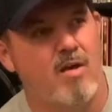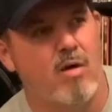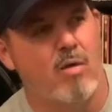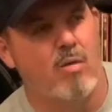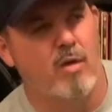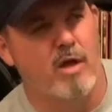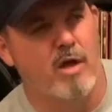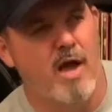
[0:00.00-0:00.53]
oh,
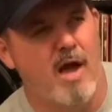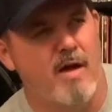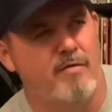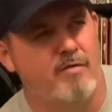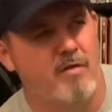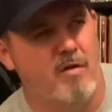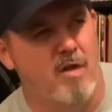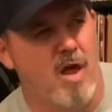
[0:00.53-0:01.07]
we
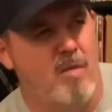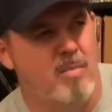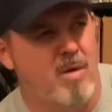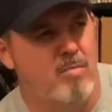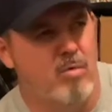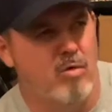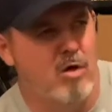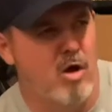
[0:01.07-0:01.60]
have to let
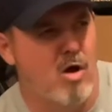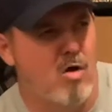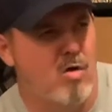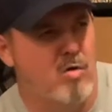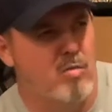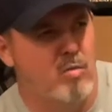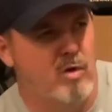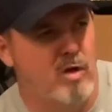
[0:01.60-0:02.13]
people
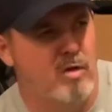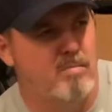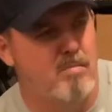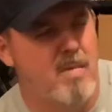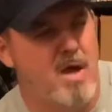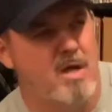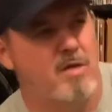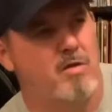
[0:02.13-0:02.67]
go, and we
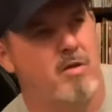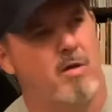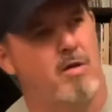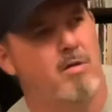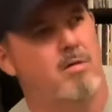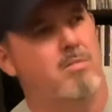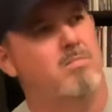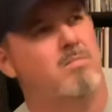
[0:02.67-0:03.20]
make
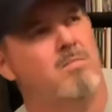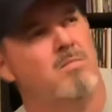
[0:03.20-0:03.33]
the